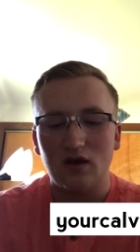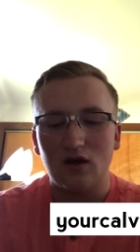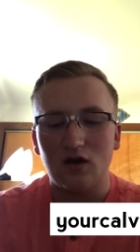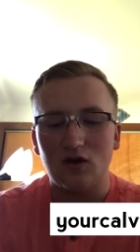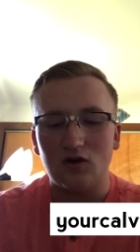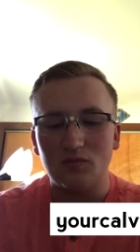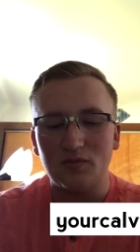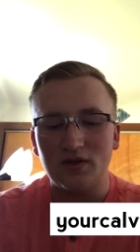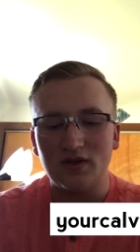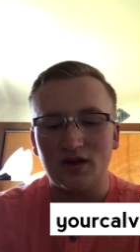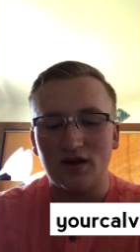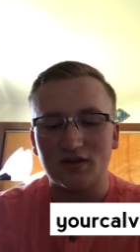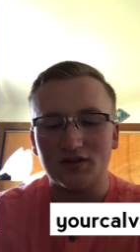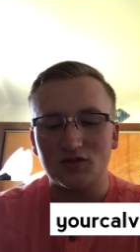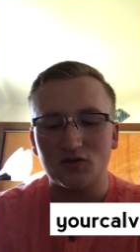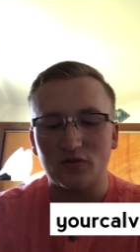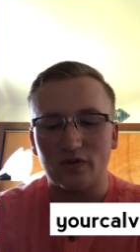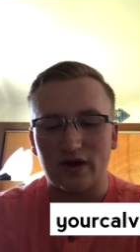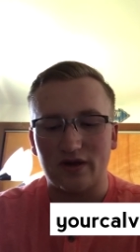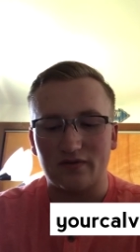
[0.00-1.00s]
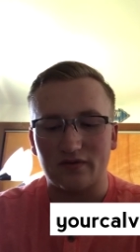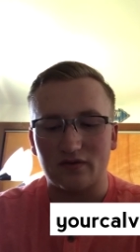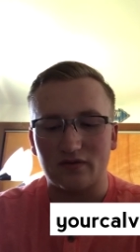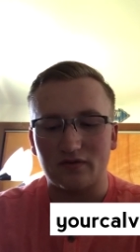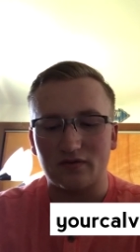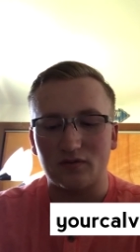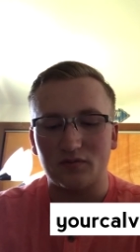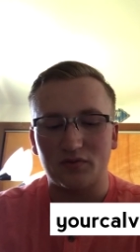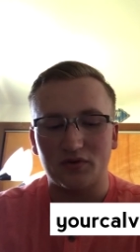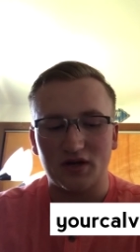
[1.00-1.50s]
Help me not to waver
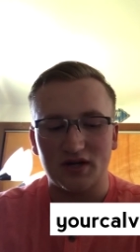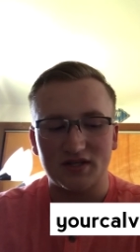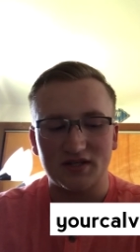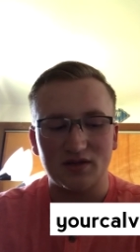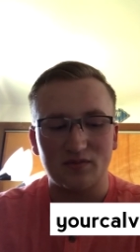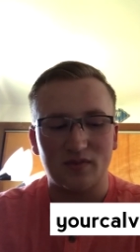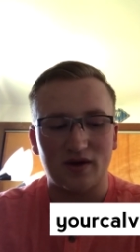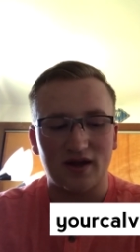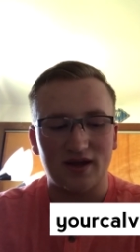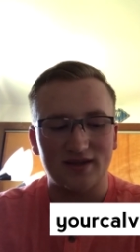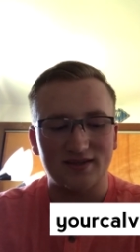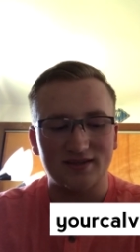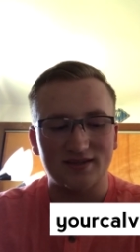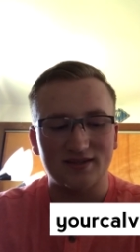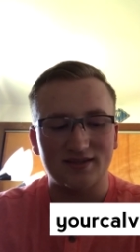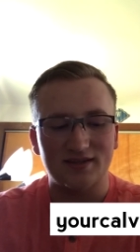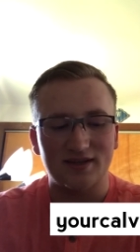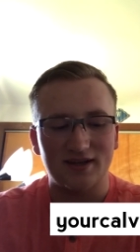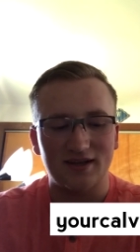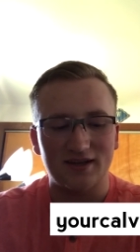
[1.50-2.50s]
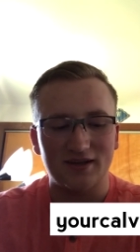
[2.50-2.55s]
from placing my identity